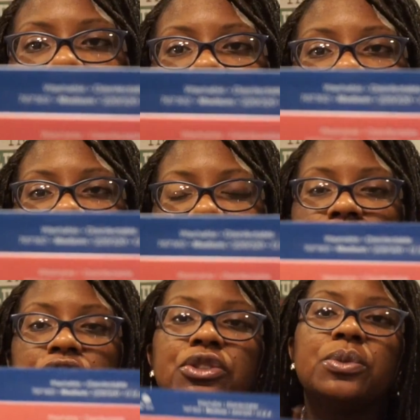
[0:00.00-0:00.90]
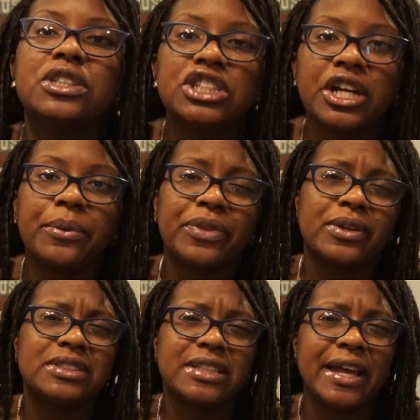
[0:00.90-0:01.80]
professional, you want to check with
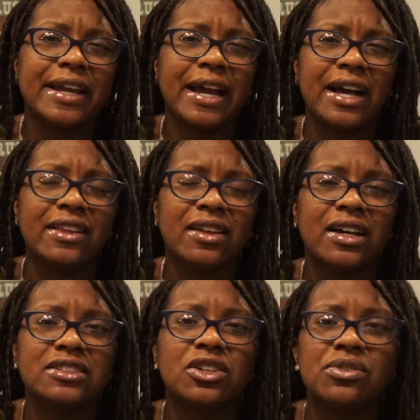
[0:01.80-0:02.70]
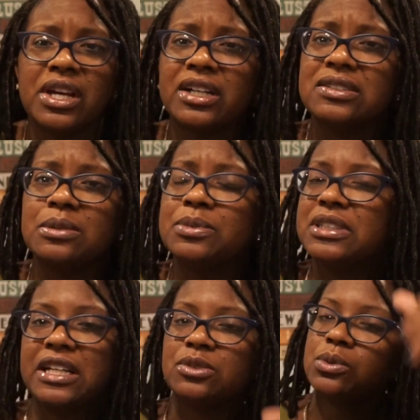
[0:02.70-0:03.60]
your state guidelines on that, because some
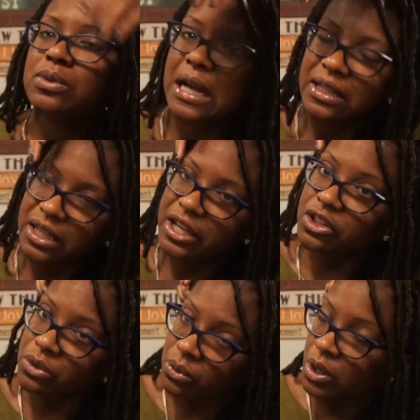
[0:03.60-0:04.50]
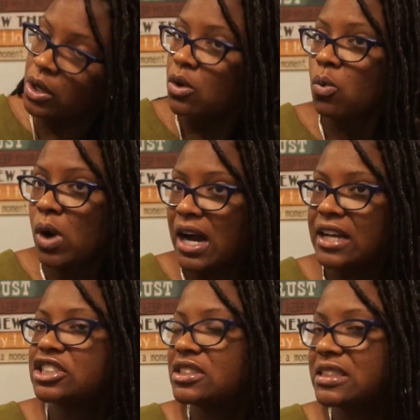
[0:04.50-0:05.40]
states will not let you
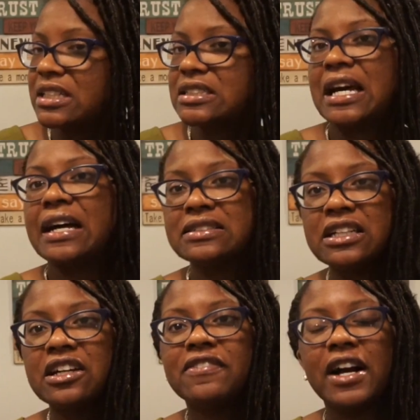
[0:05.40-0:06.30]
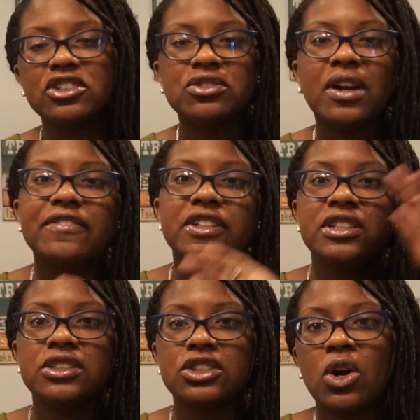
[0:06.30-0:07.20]
wash and sanitize nail files. You have to
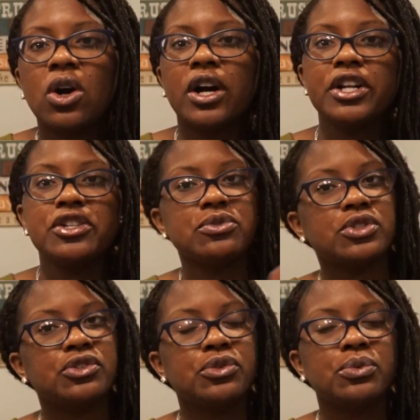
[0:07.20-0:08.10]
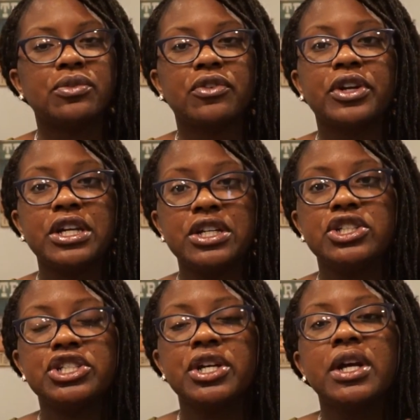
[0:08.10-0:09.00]
discard and use a new one for
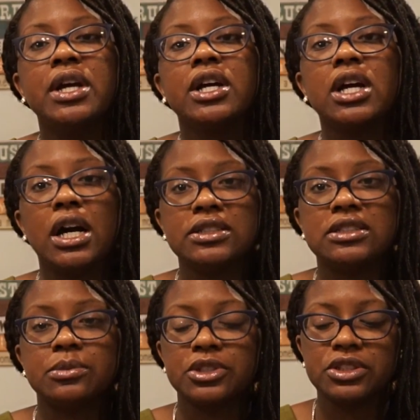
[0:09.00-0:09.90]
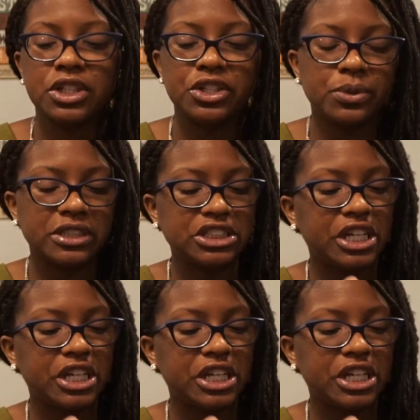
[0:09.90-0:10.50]
each customer, so you want to